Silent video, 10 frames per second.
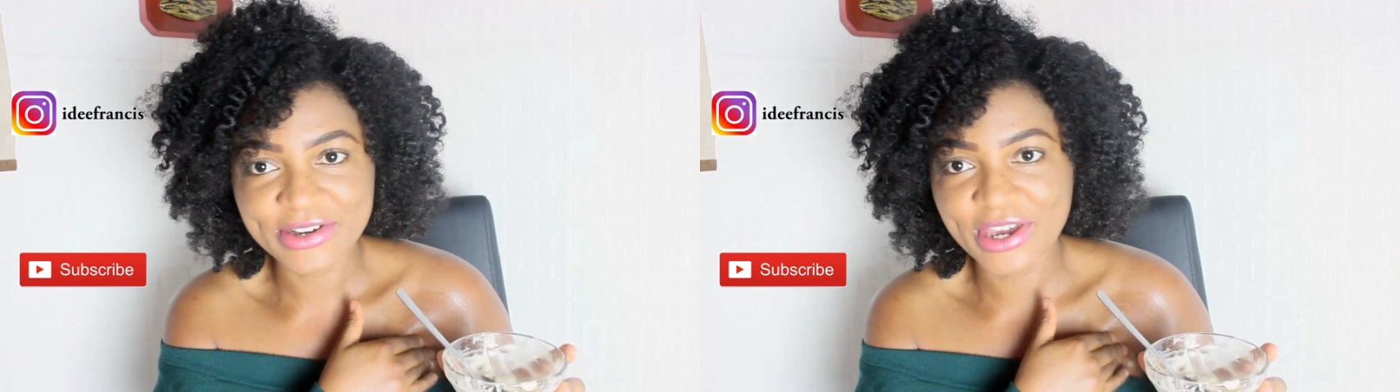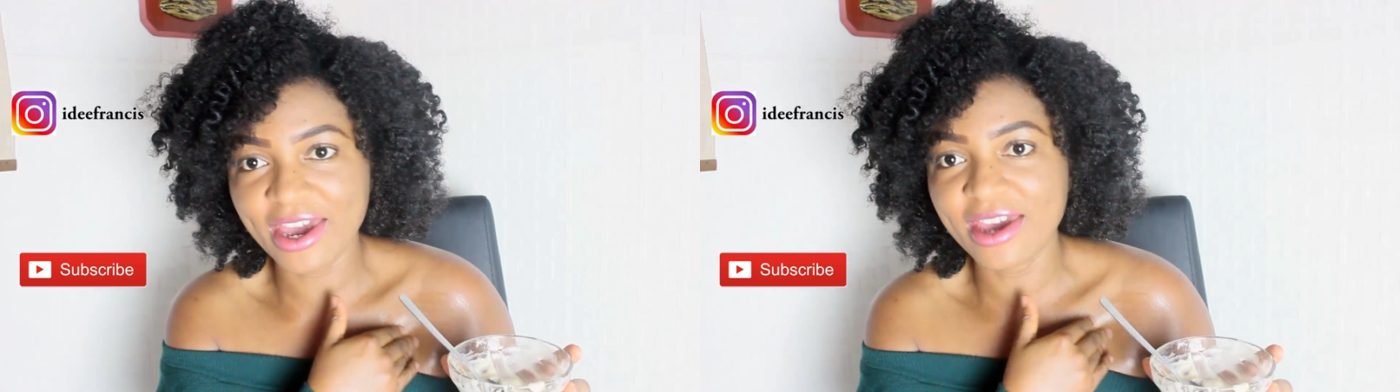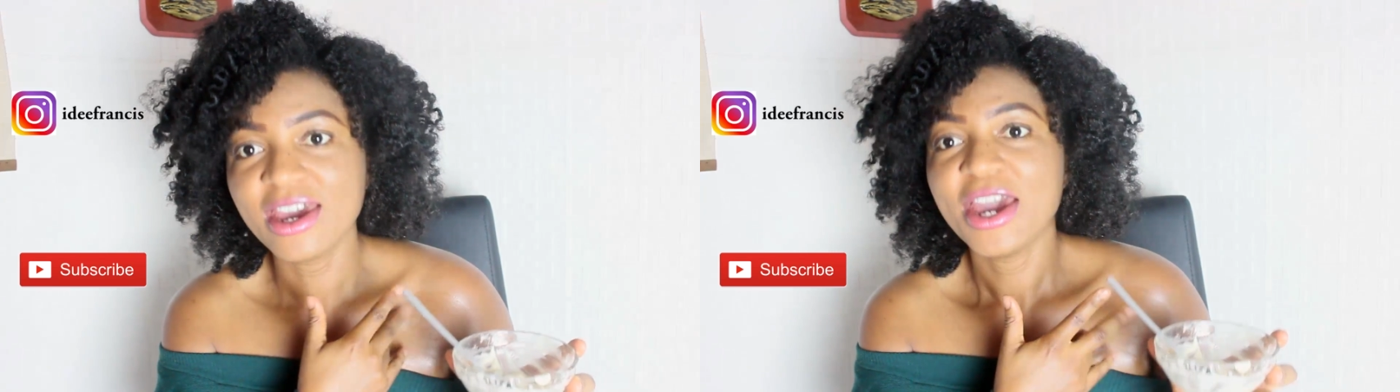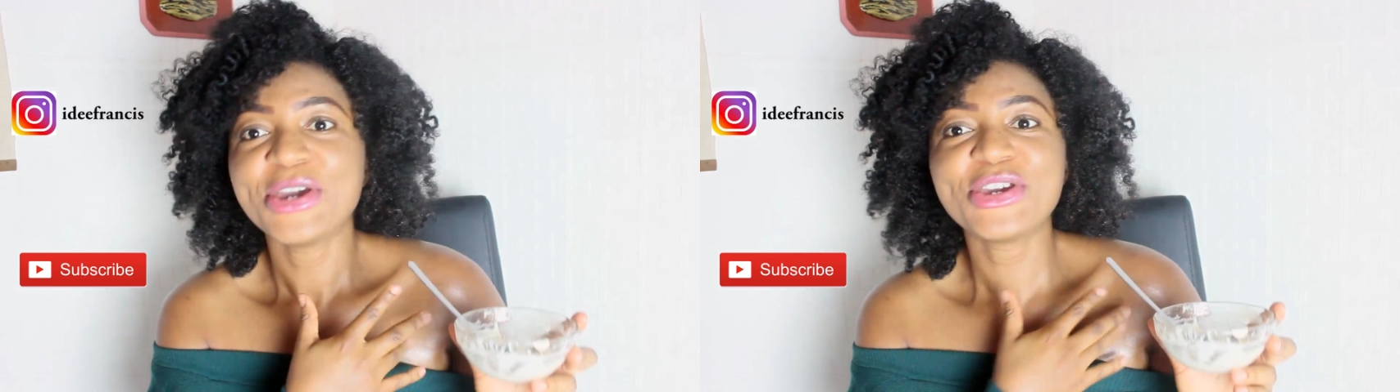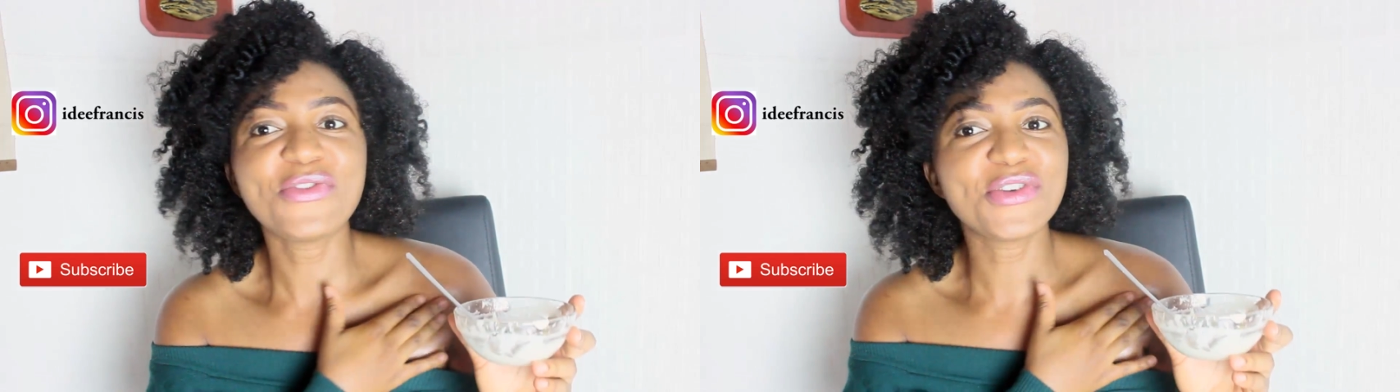Okay,
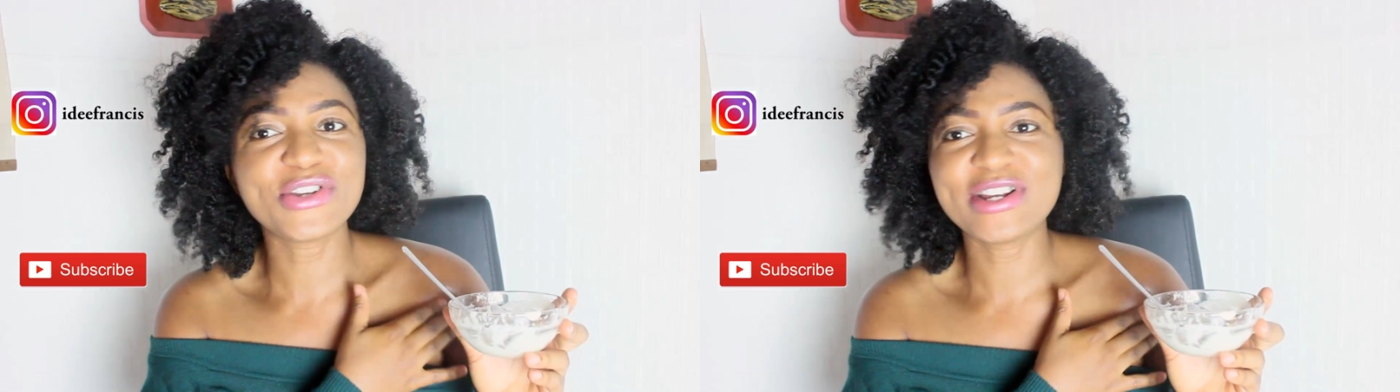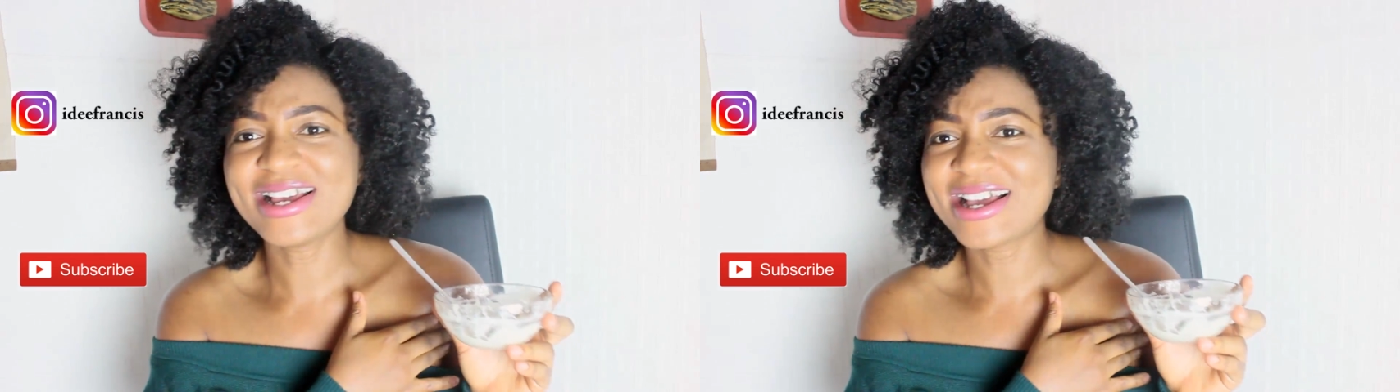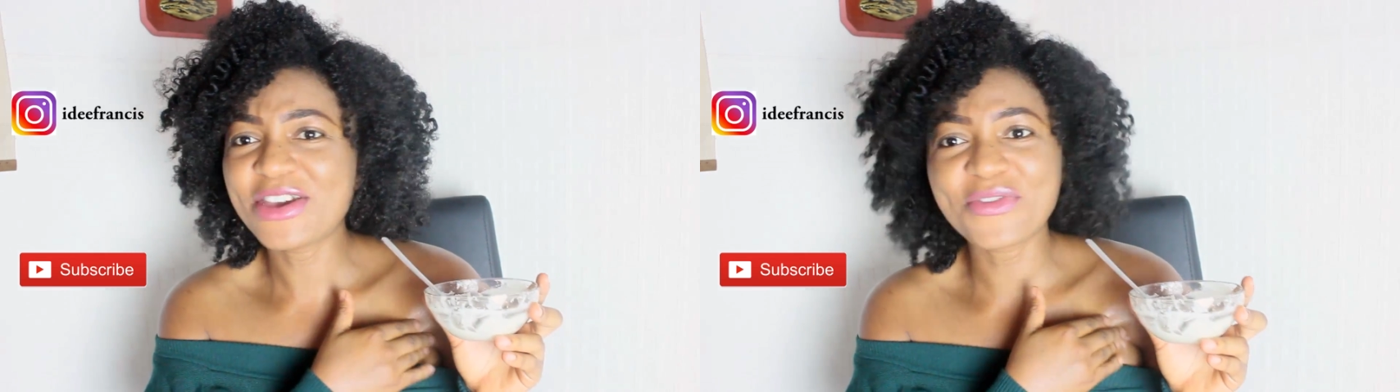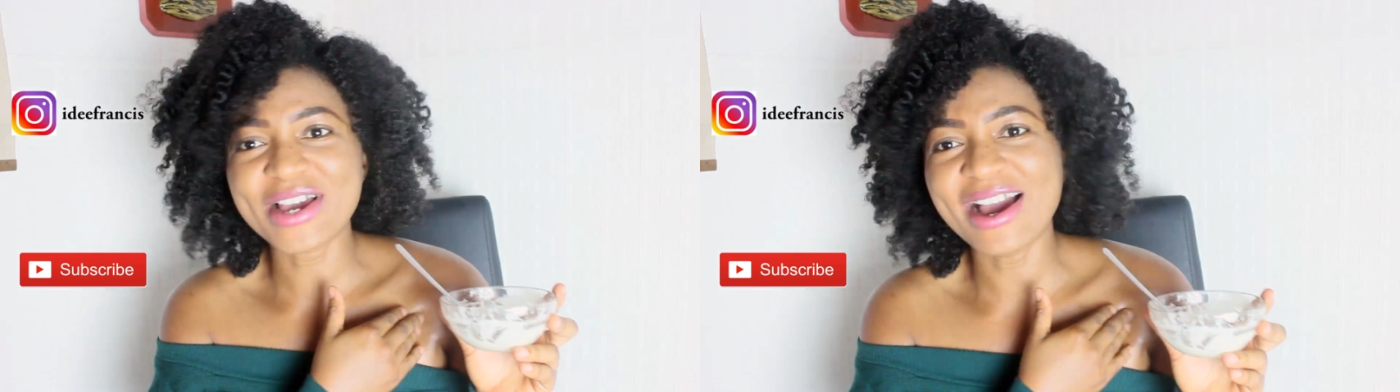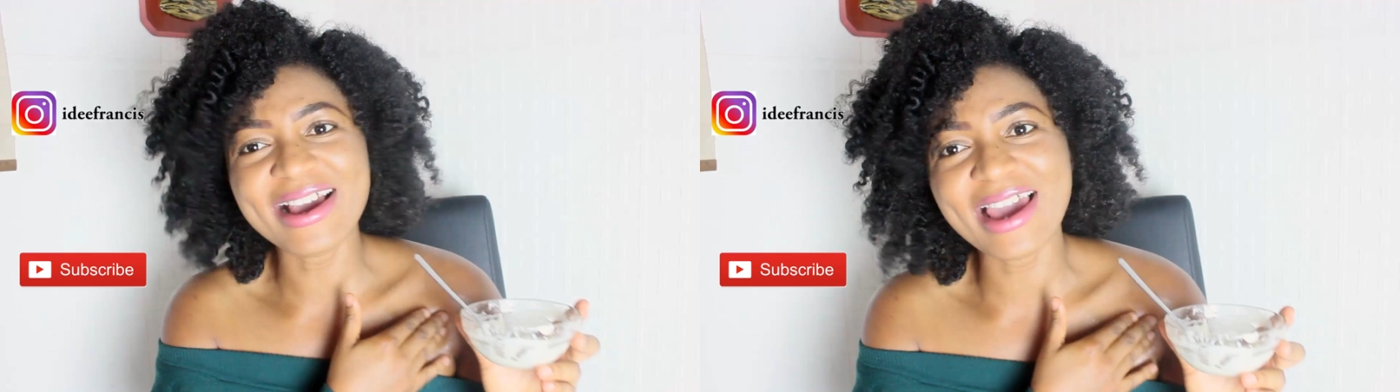if you
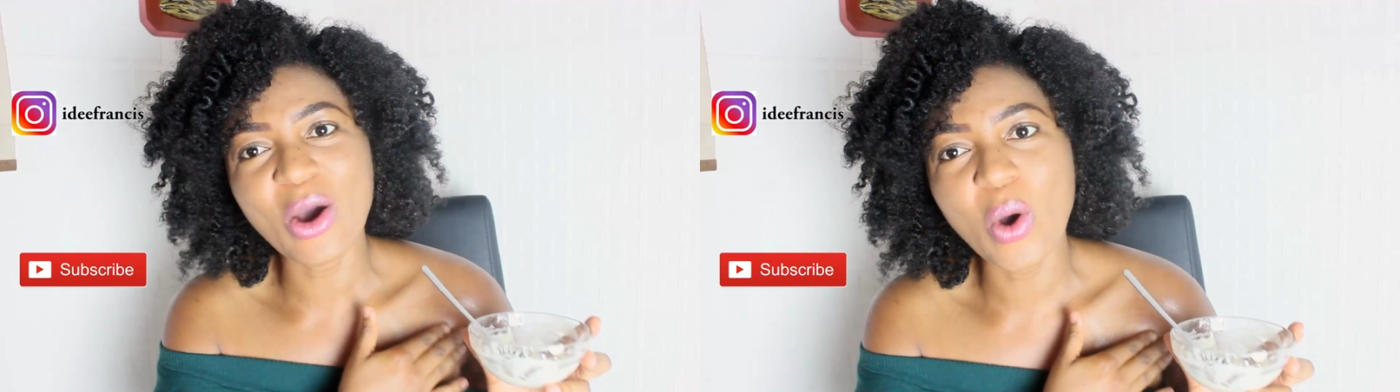can't get